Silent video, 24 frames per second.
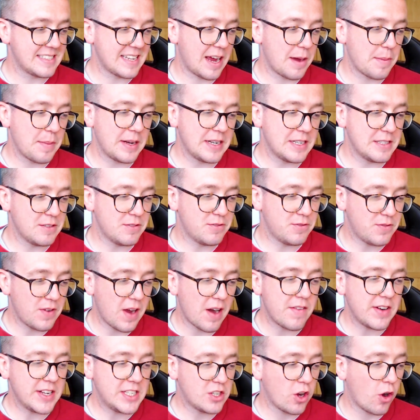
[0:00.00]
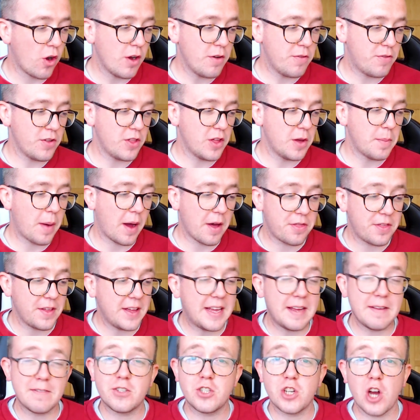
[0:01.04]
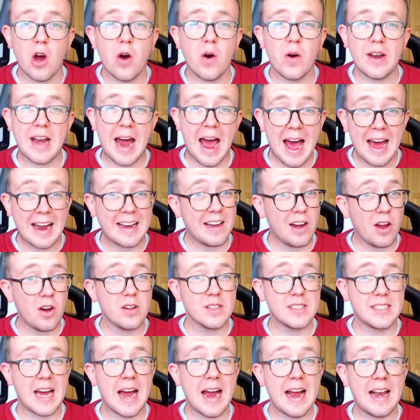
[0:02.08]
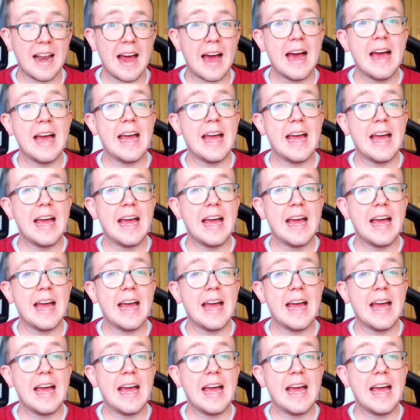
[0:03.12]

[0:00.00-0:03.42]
I mean, it's very tight for them. I think if Charlton had Lyle Taylor,